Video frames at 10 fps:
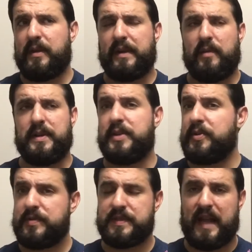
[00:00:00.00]
when I would
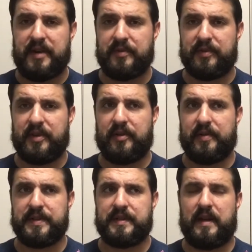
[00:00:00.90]
use natural
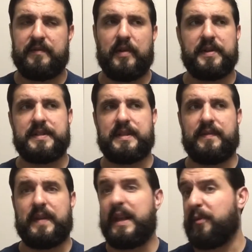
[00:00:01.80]
deodorants, I've noticed
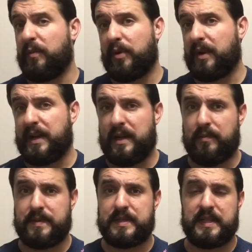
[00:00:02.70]
that they didn't work and I
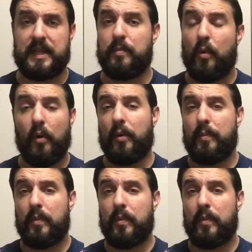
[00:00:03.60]
would stink more.